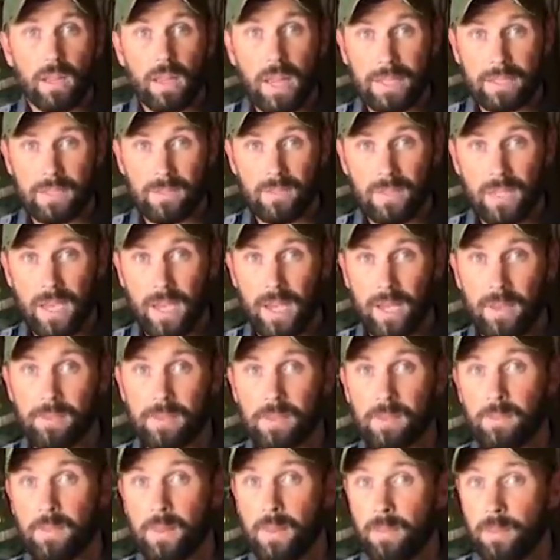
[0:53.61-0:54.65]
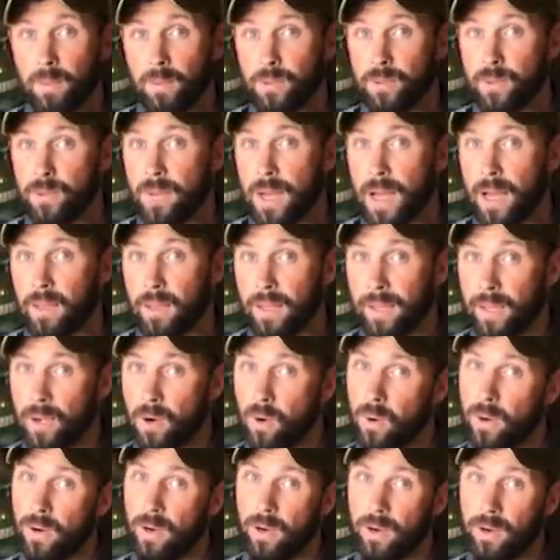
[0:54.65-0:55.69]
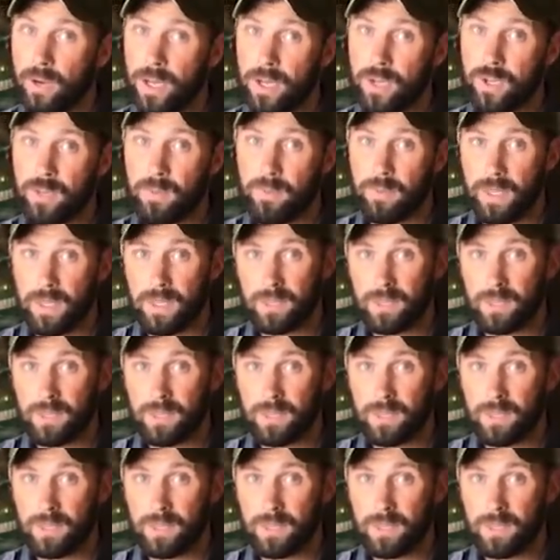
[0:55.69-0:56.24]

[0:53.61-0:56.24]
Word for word: Lots of times people do not like core aeration